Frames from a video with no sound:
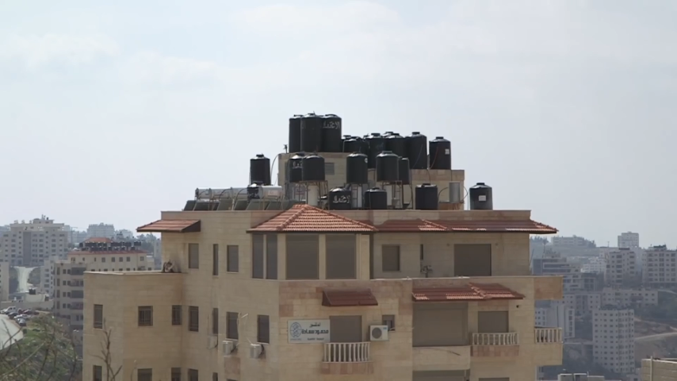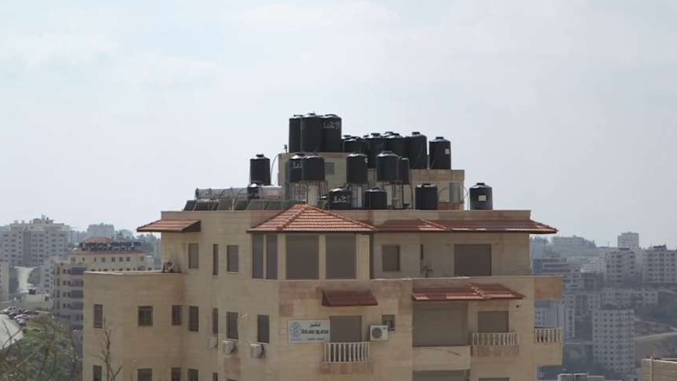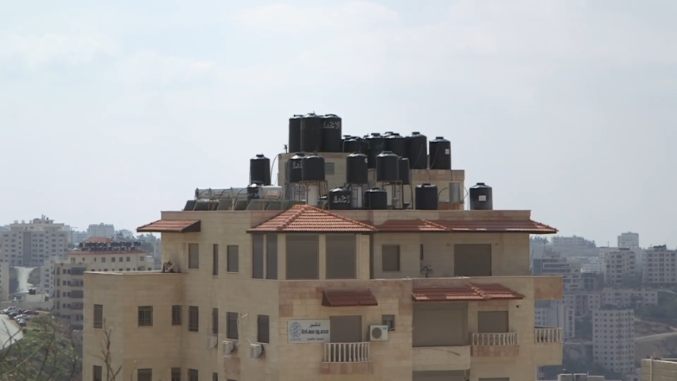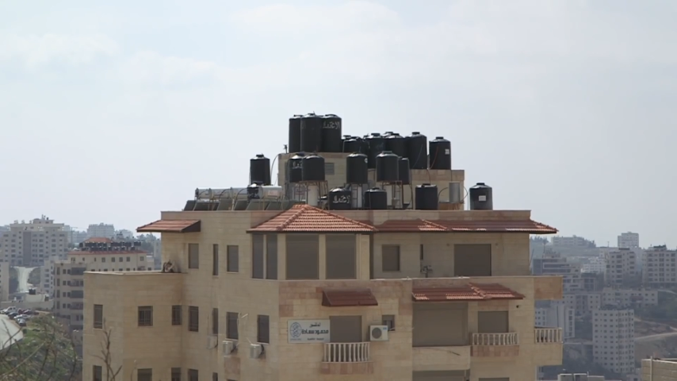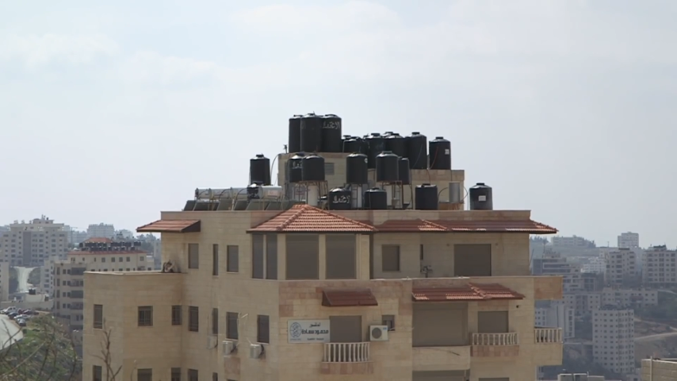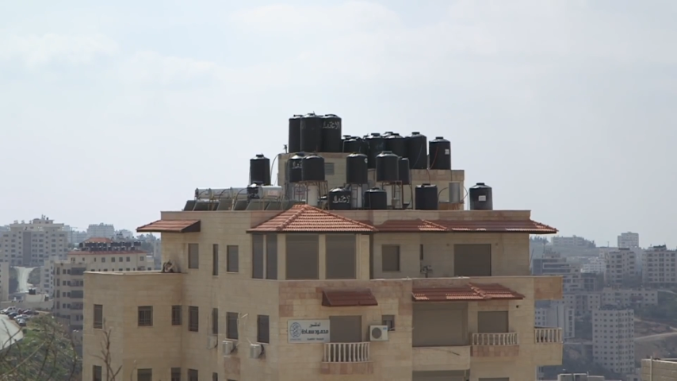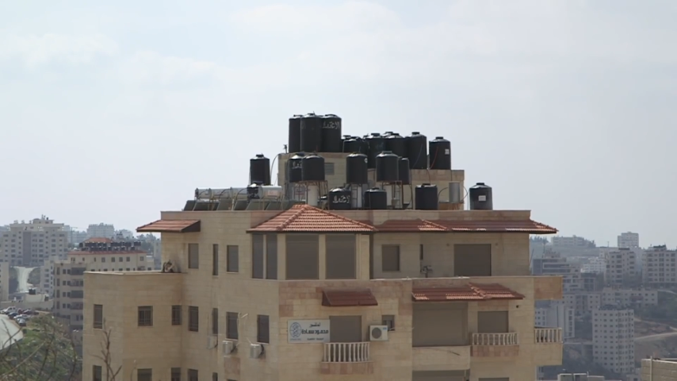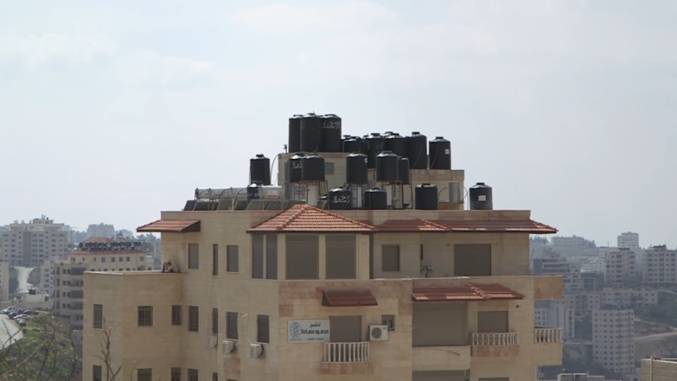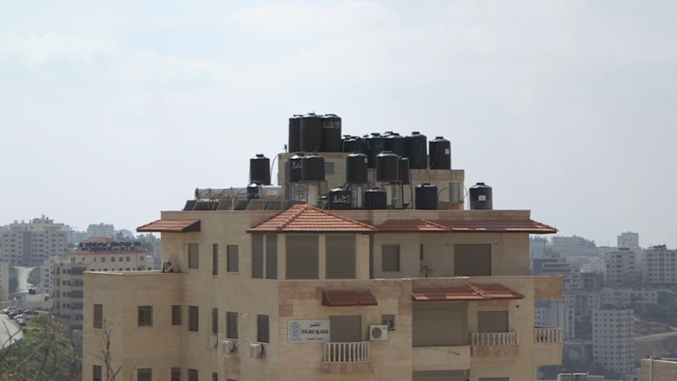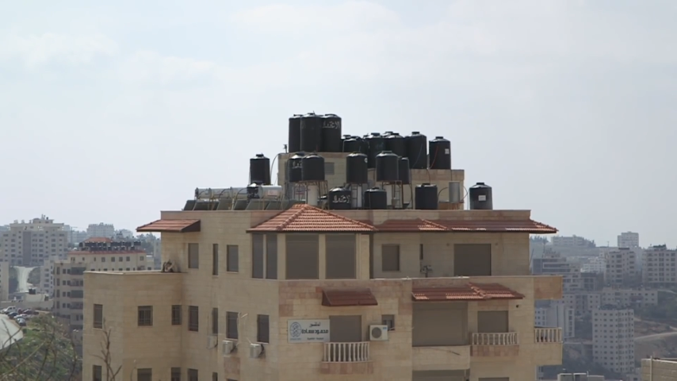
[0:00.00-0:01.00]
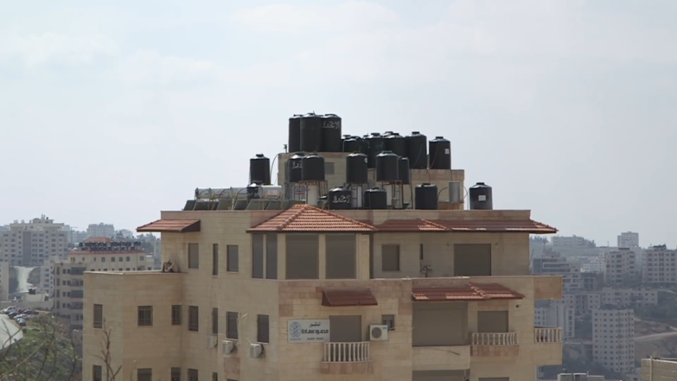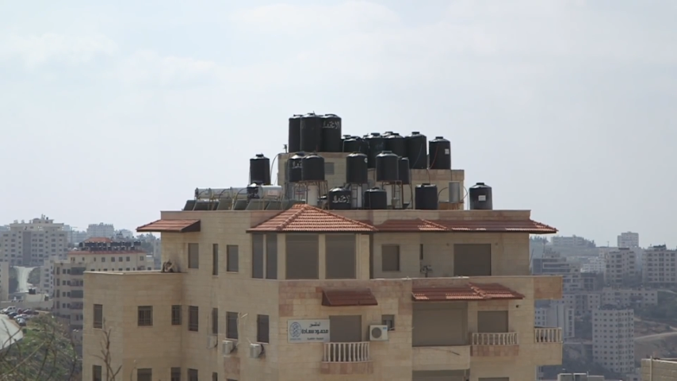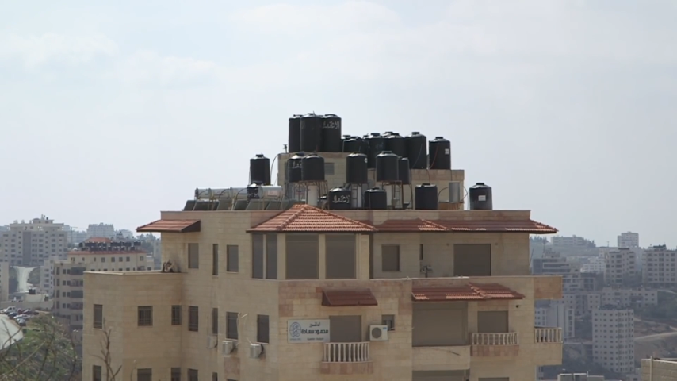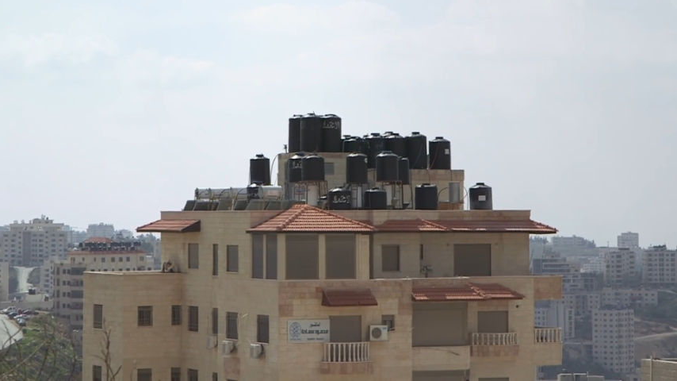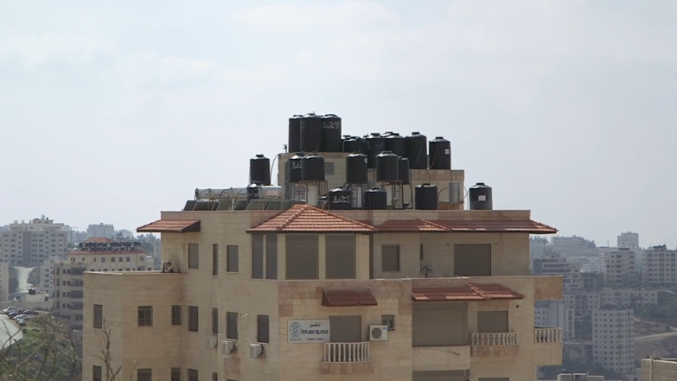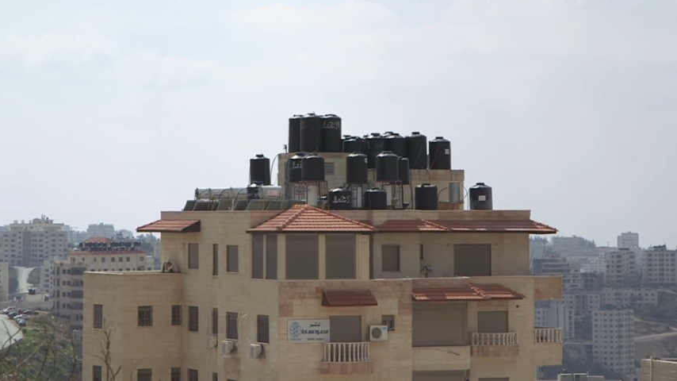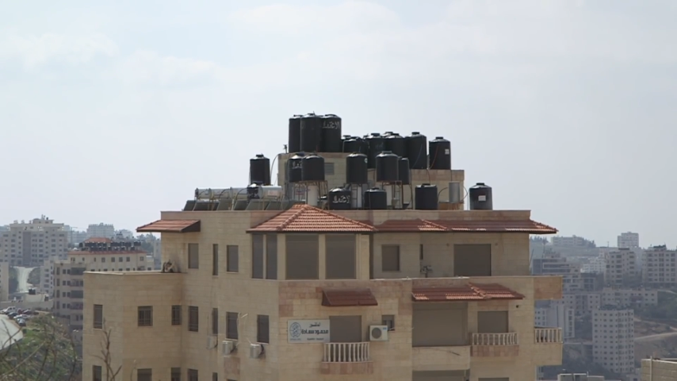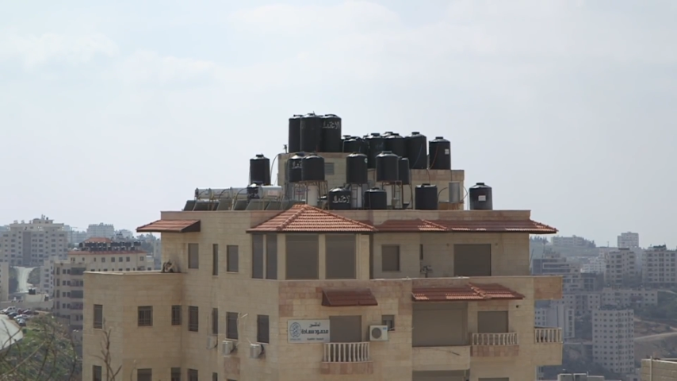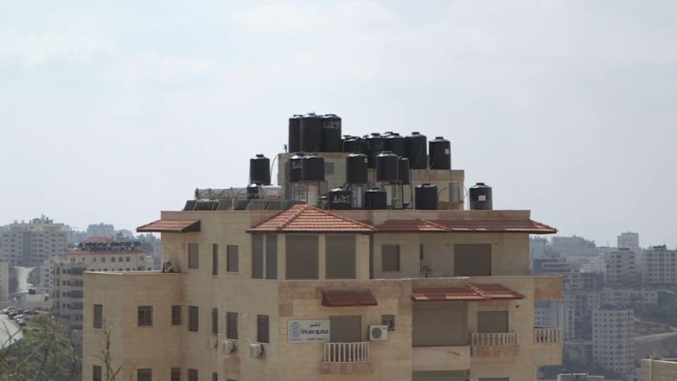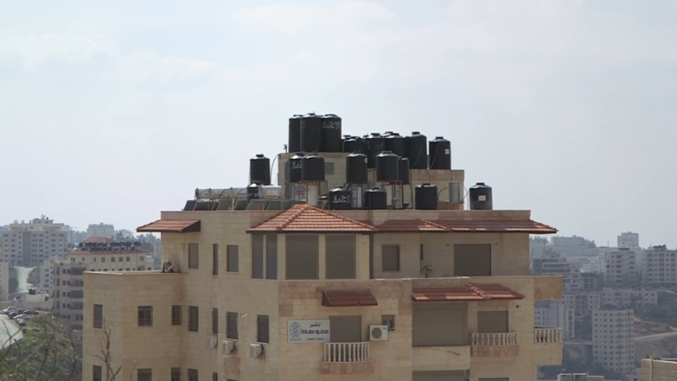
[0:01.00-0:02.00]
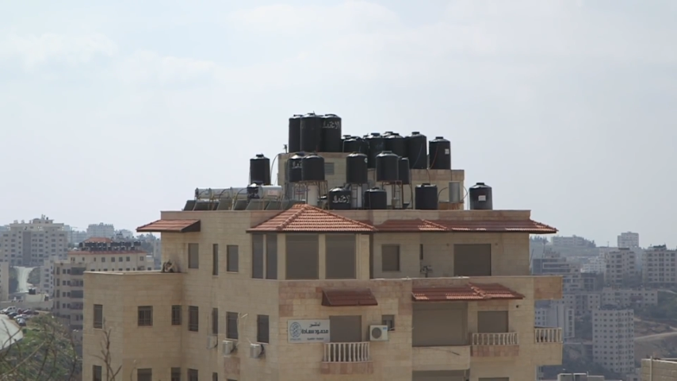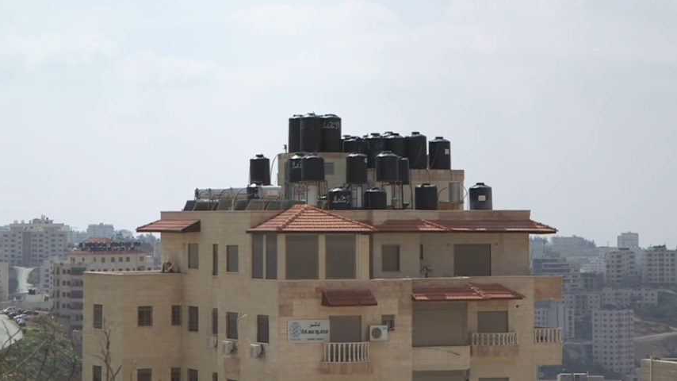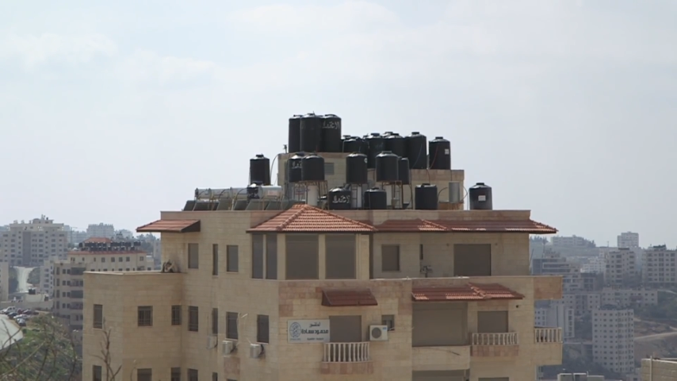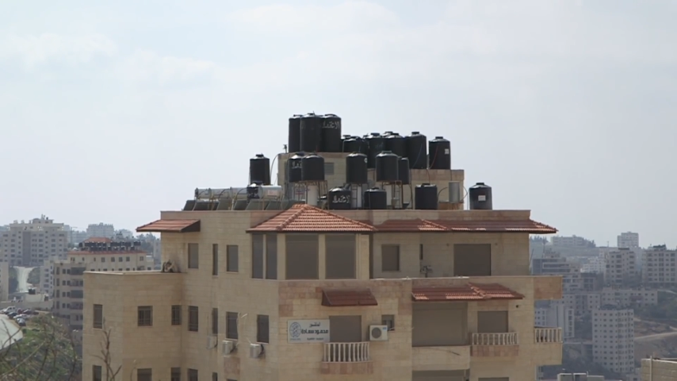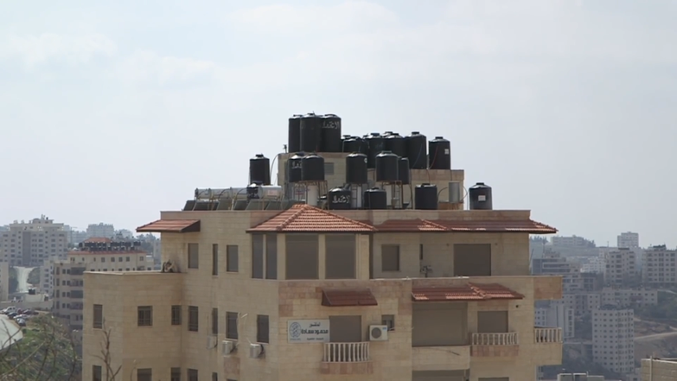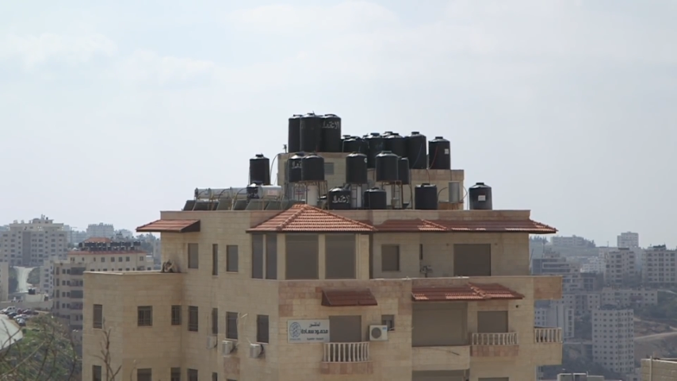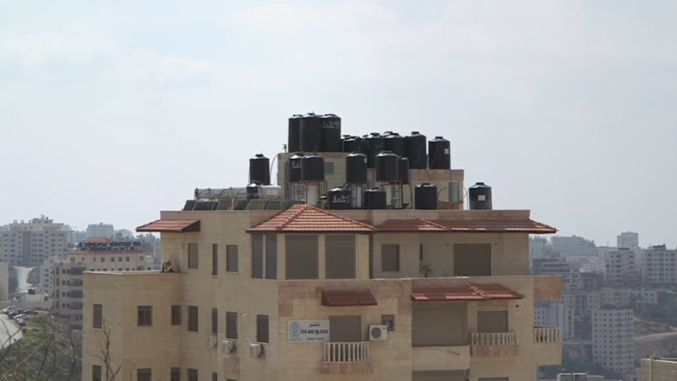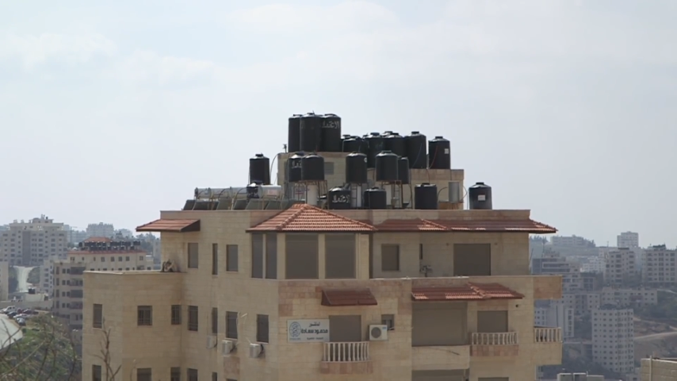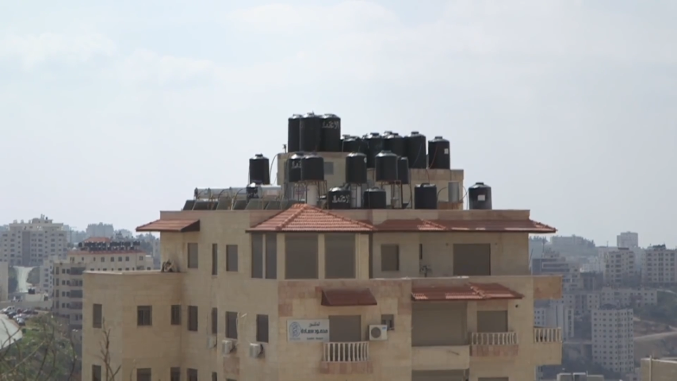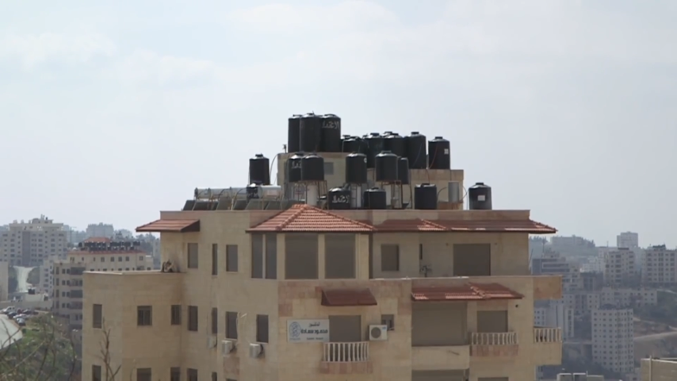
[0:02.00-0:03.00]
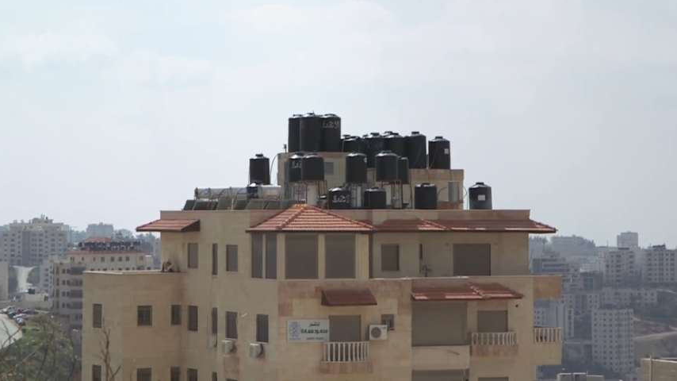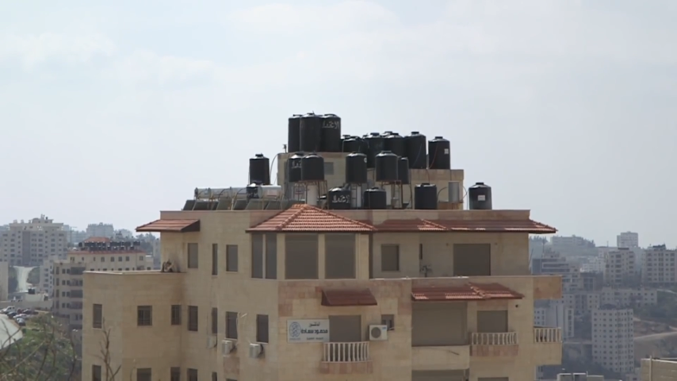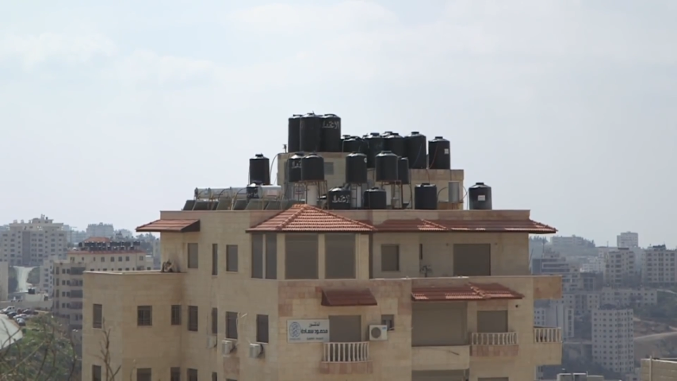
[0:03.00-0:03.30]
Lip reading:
(no speaker visible)